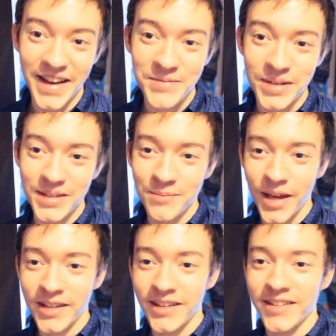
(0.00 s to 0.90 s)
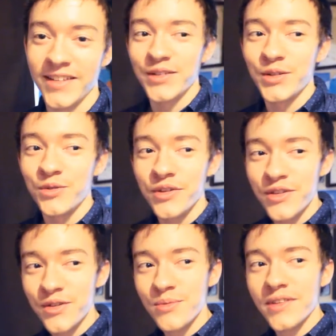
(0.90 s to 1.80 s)
I'm kind of bad at doing
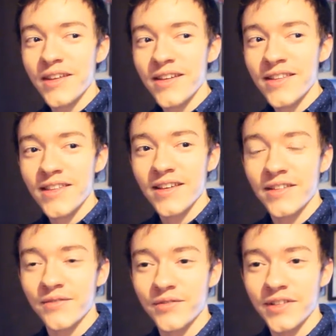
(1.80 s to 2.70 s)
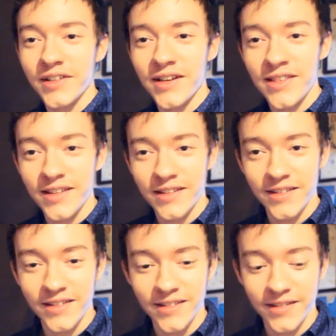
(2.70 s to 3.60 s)
stupid things and then
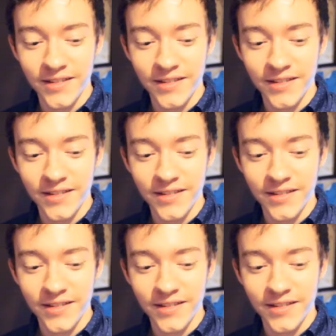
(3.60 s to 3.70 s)
realizing